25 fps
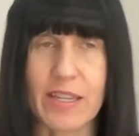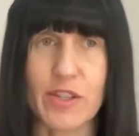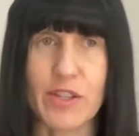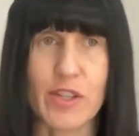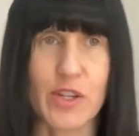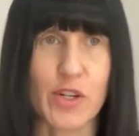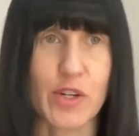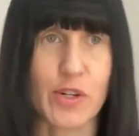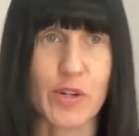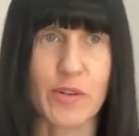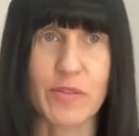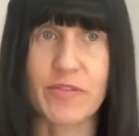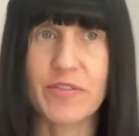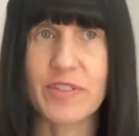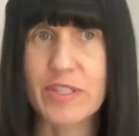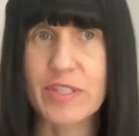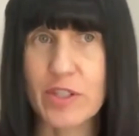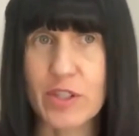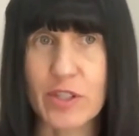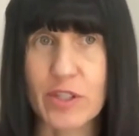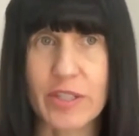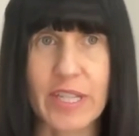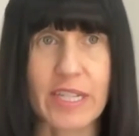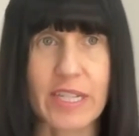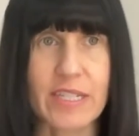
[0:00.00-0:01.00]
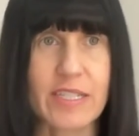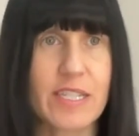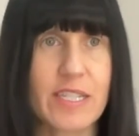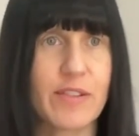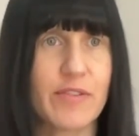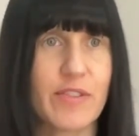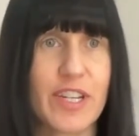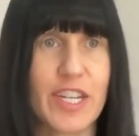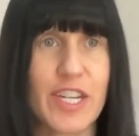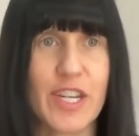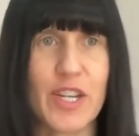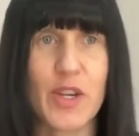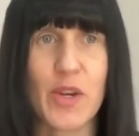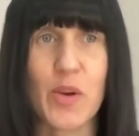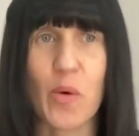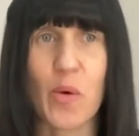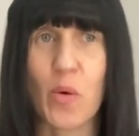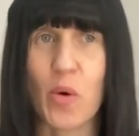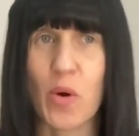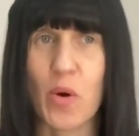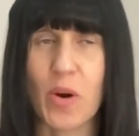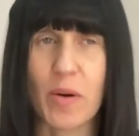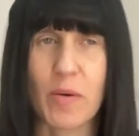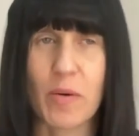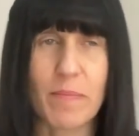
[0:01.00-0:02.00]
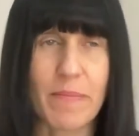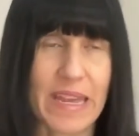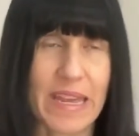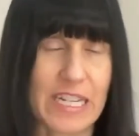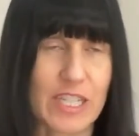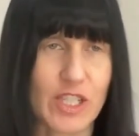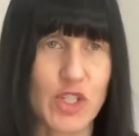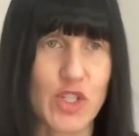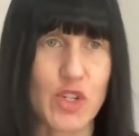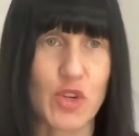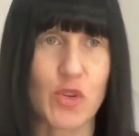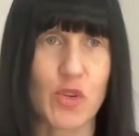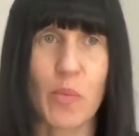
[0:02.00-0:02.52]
either physical activity or manage